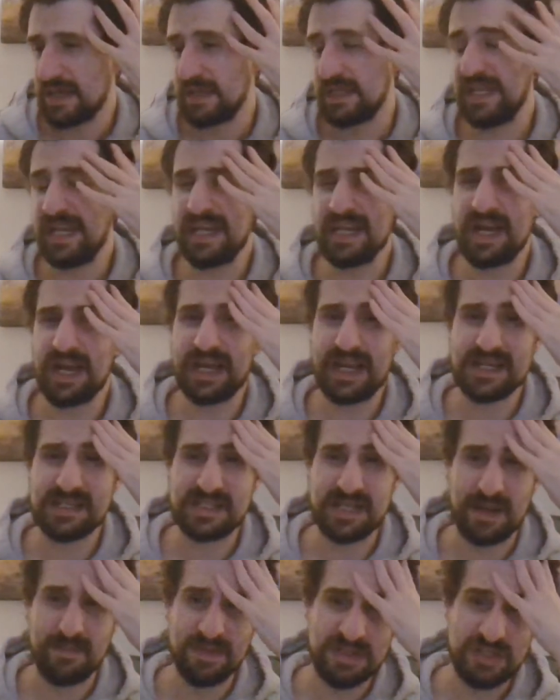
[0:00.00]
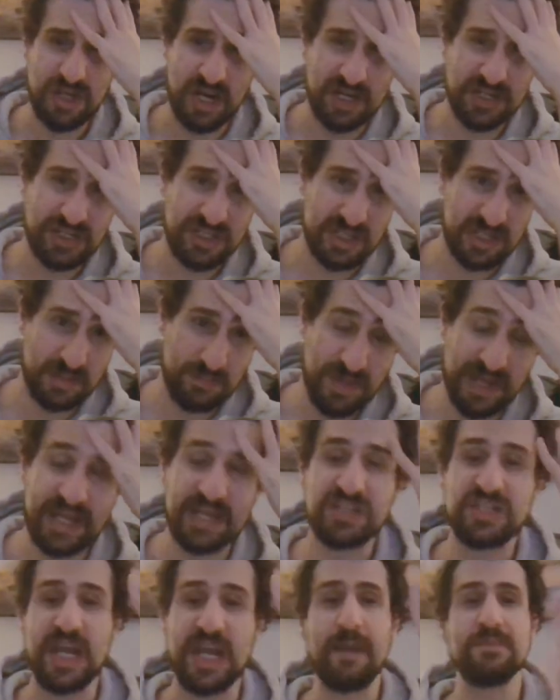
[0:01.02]
Lita gets time to shine.
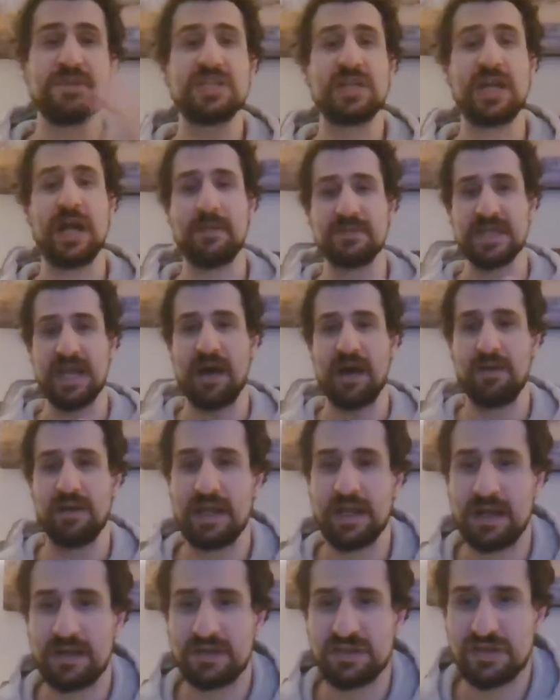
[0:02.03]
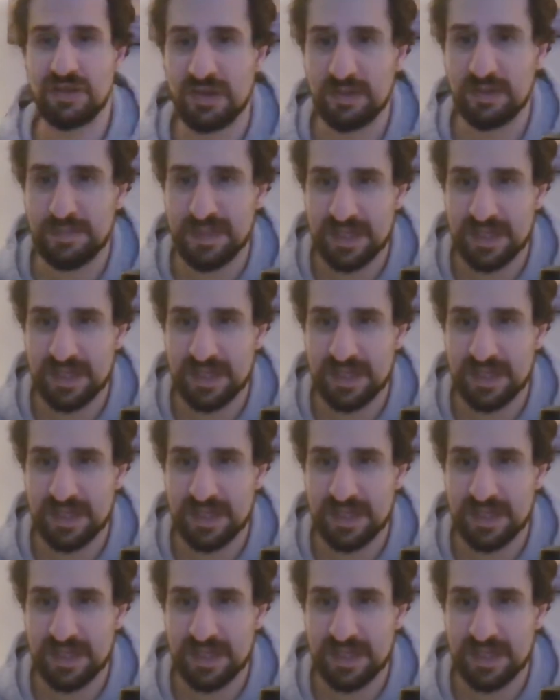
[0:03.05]
Mickie James comes out, and I'll show you the